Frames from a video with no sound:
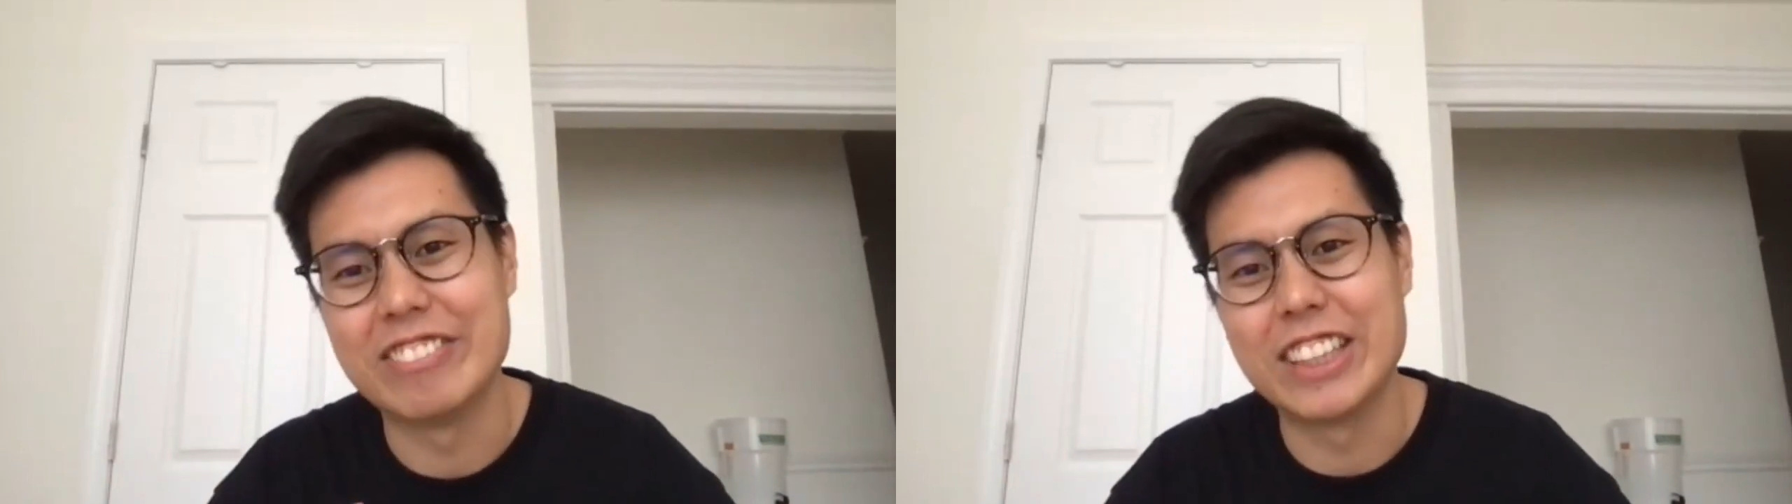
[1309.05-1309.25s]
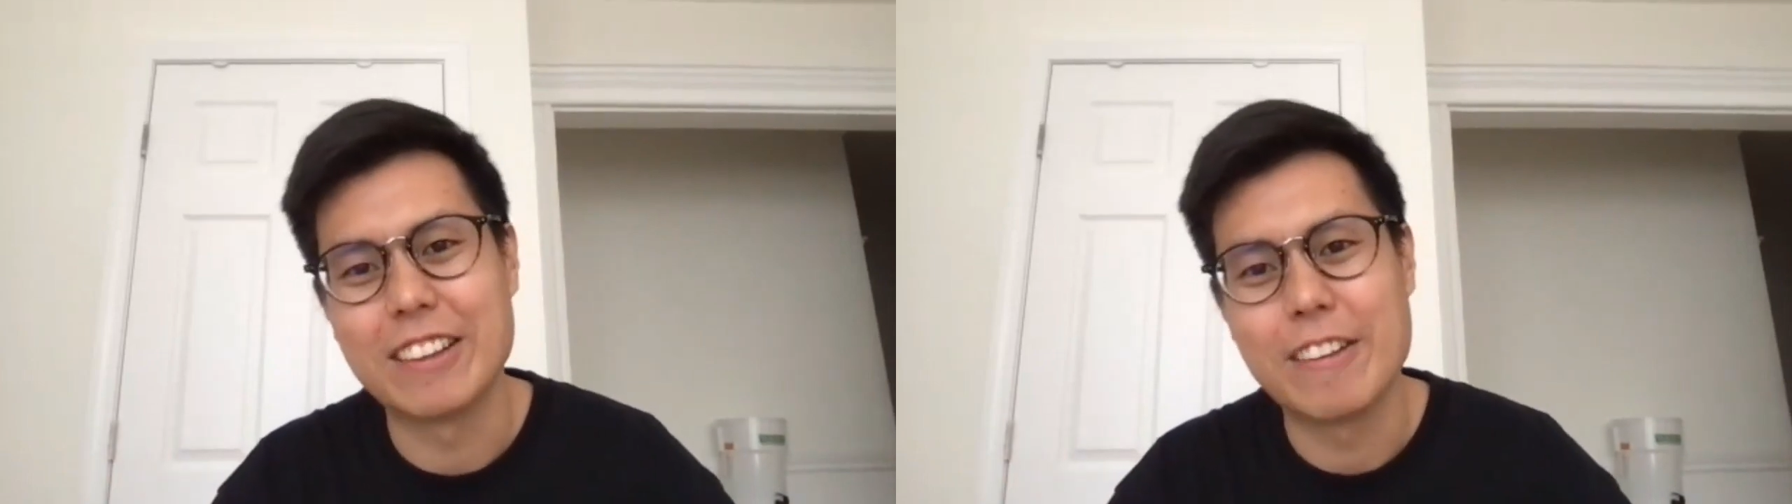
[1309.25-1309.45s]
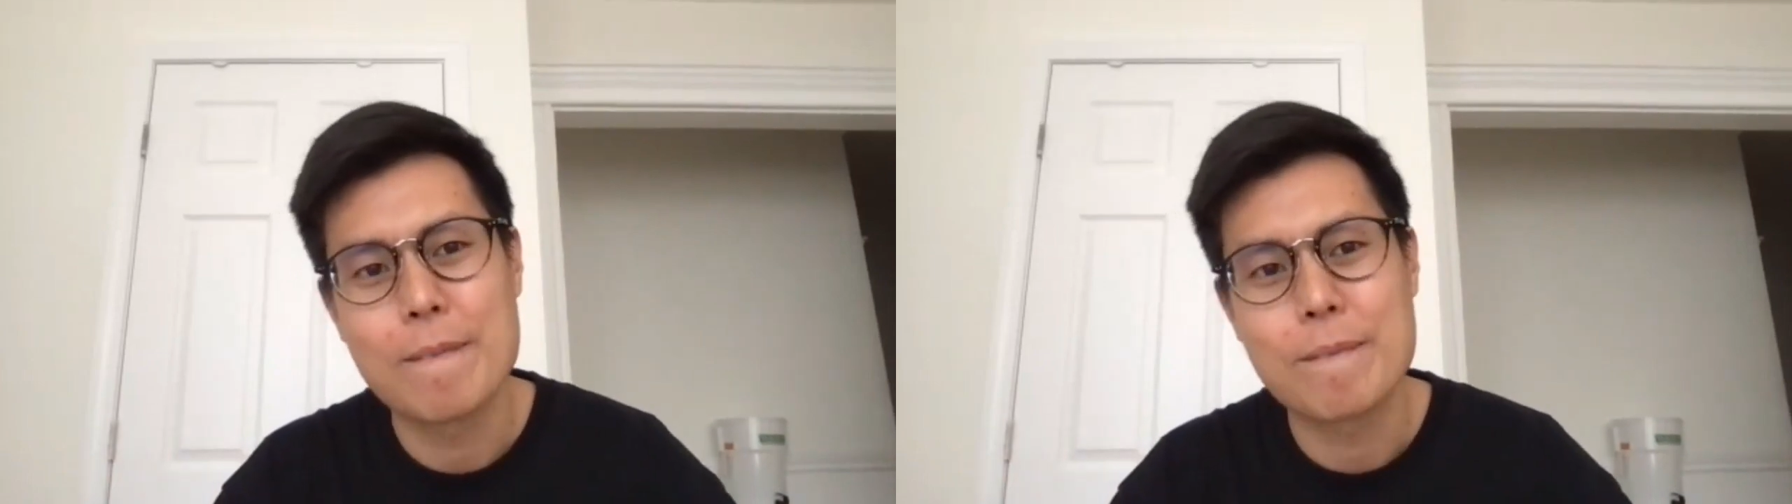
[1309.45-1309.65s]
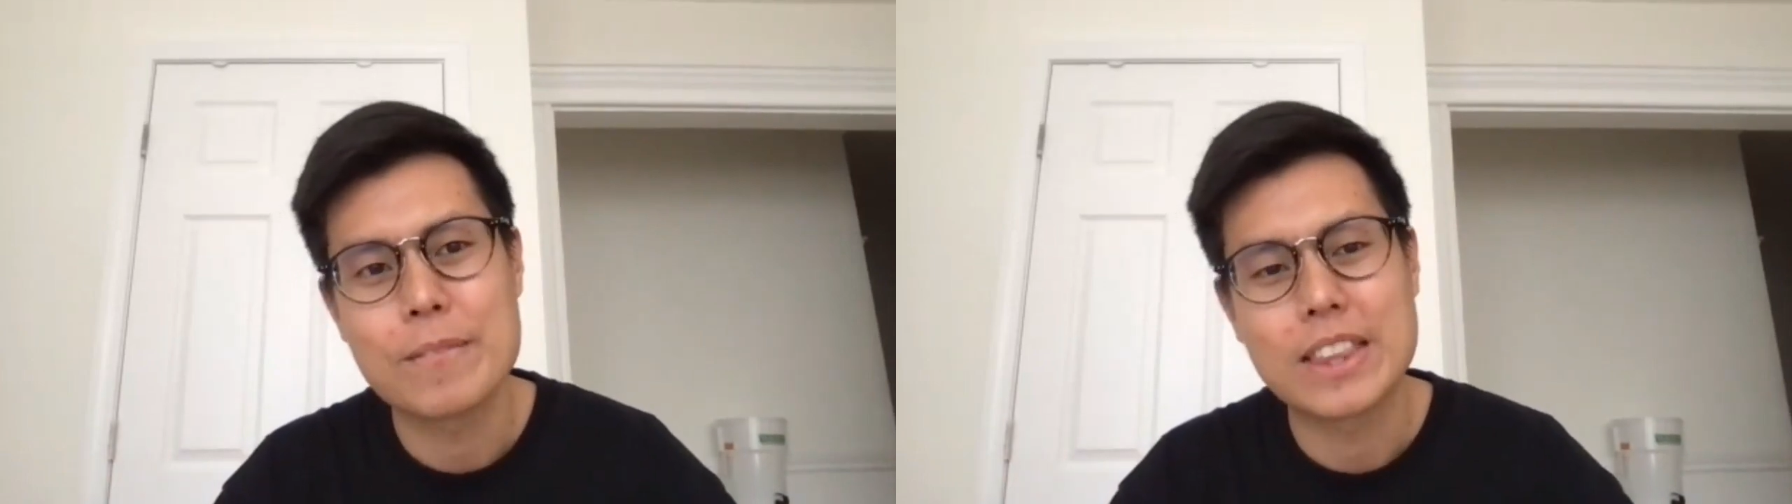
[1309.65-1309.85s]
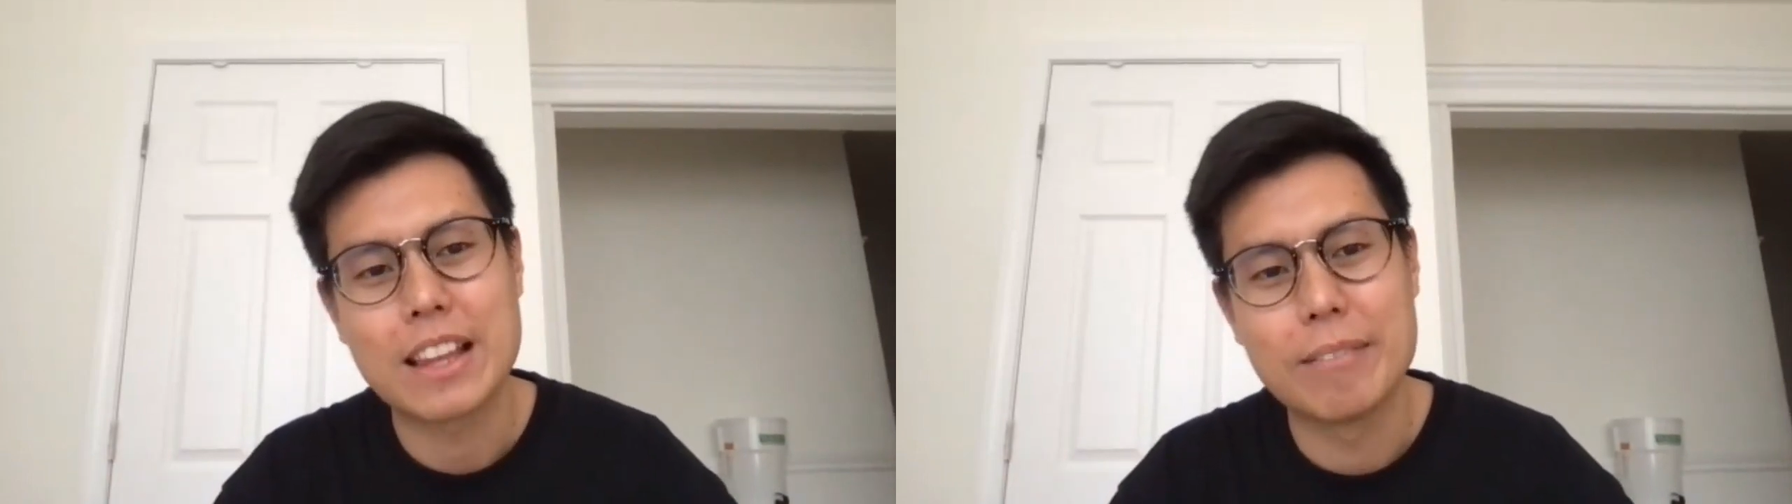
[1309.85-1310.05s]
but
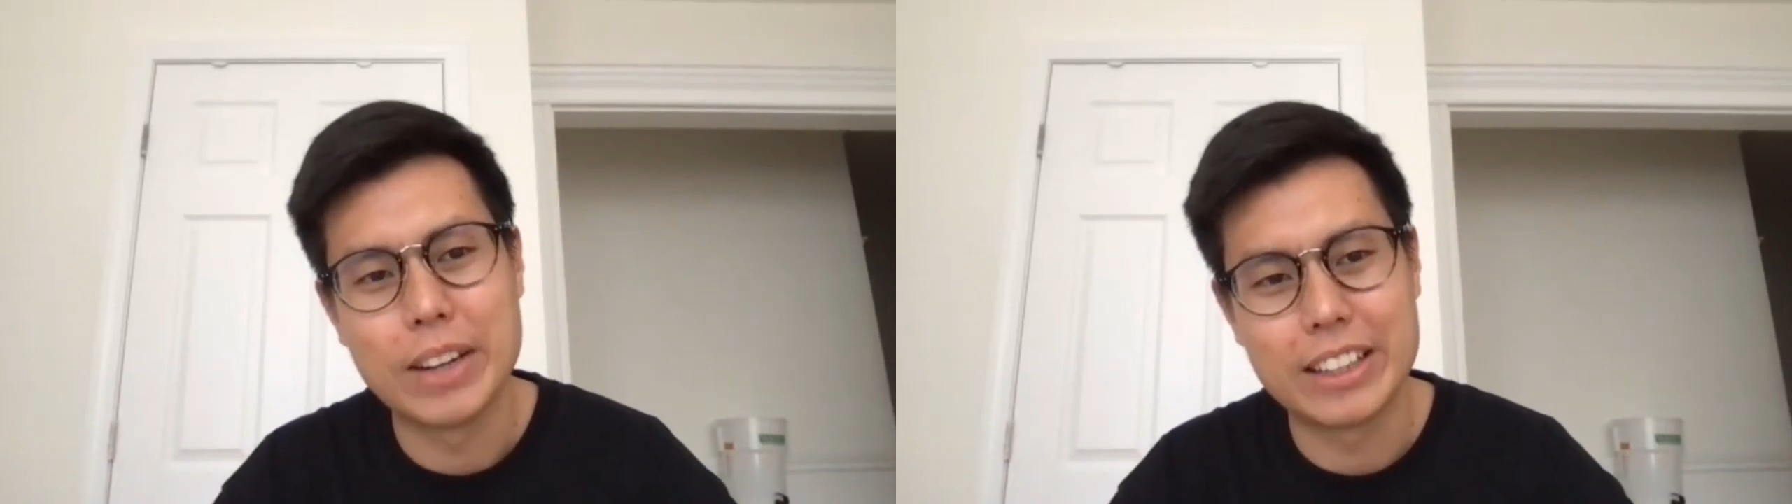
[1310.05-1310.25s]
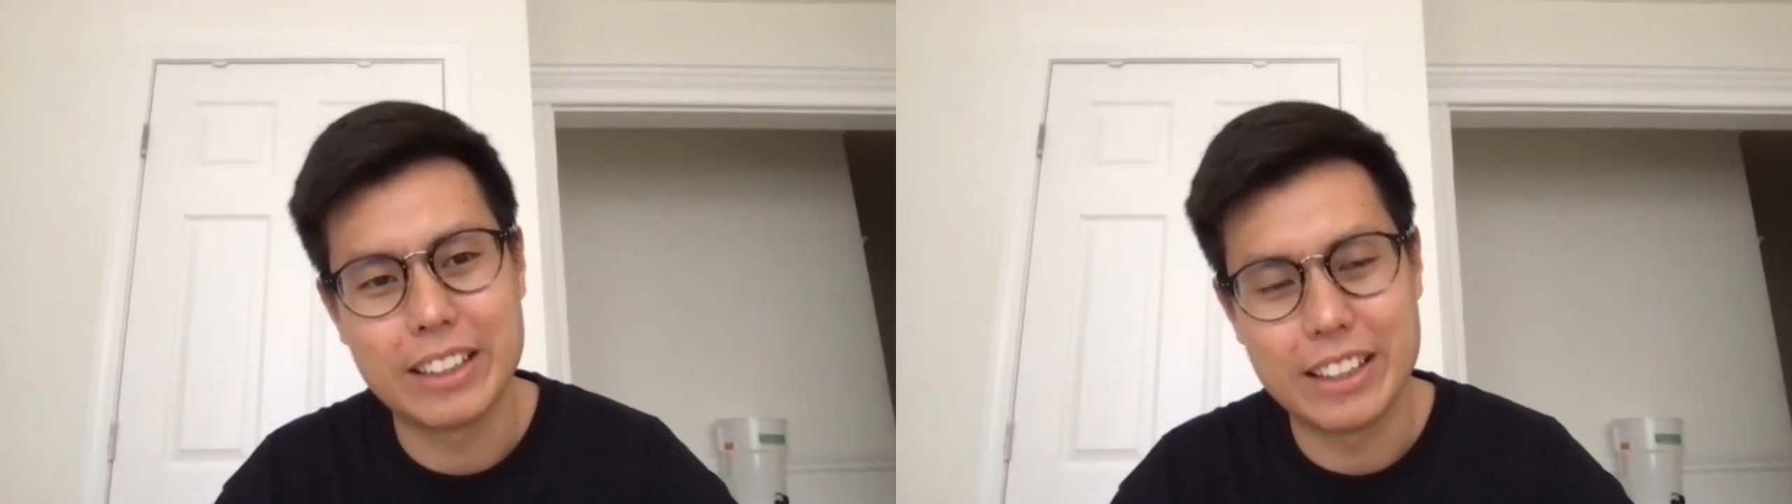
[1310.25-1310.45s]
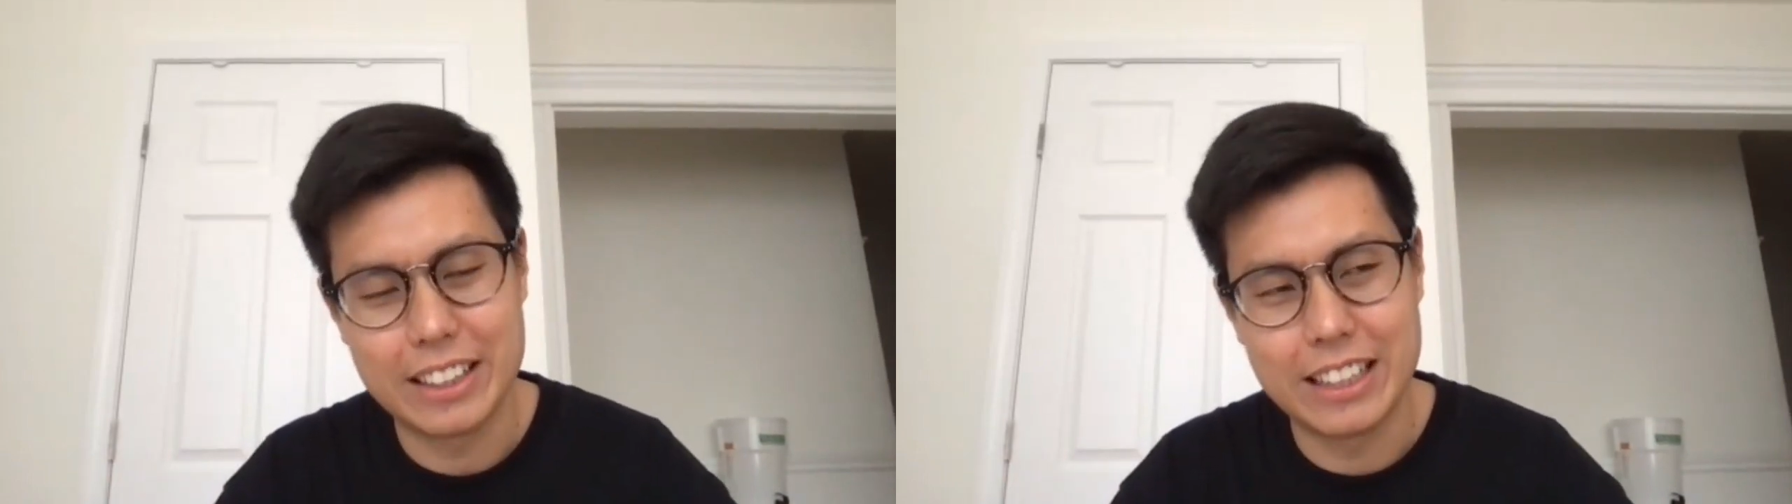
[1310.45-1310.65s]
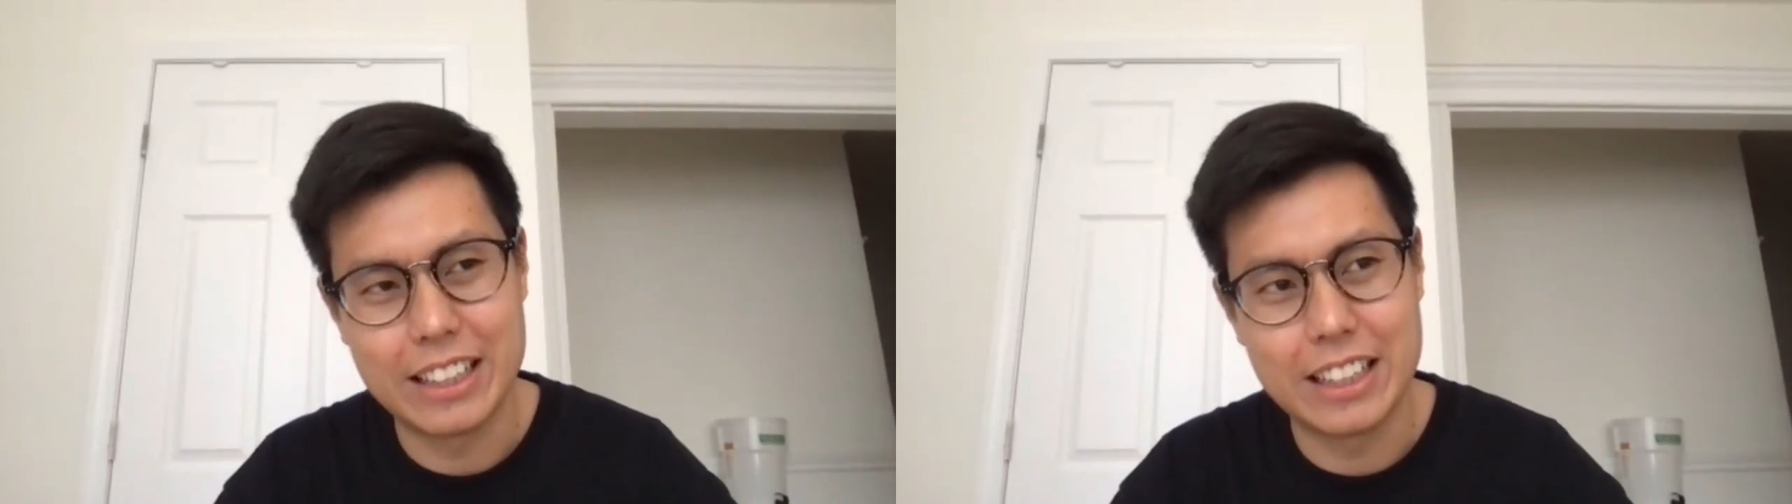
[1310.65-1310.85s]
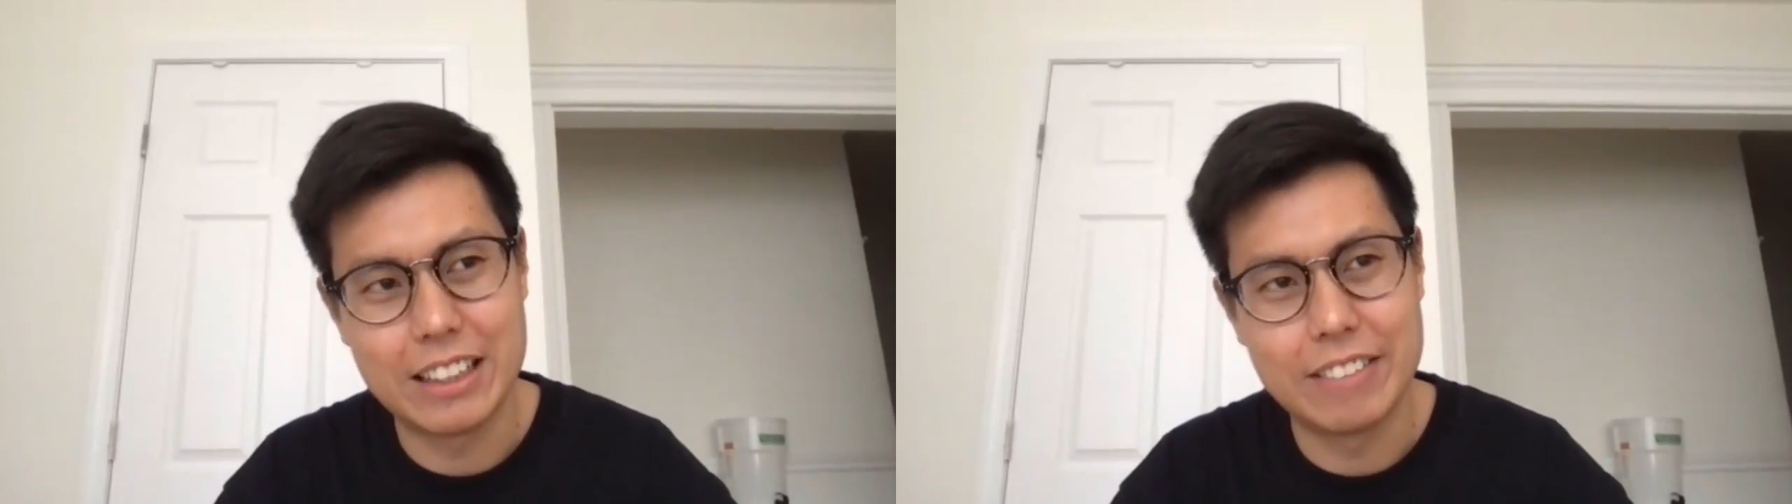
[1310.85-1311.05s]

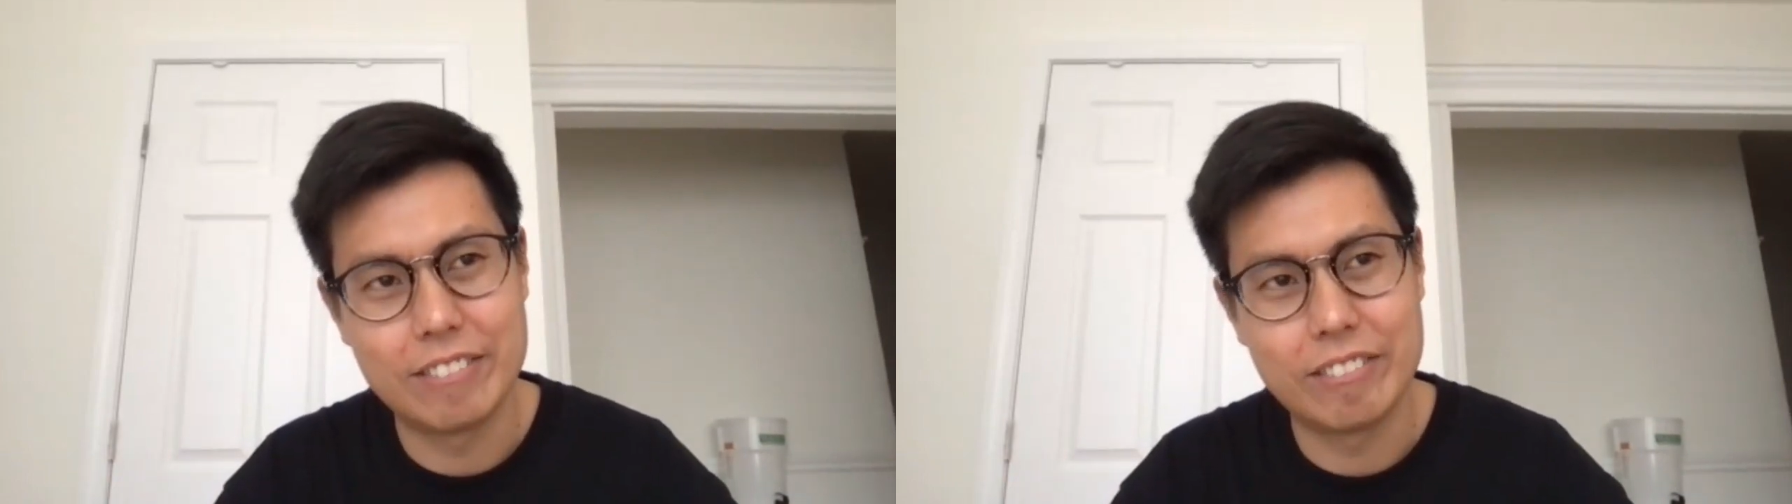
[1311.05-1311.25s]
uh,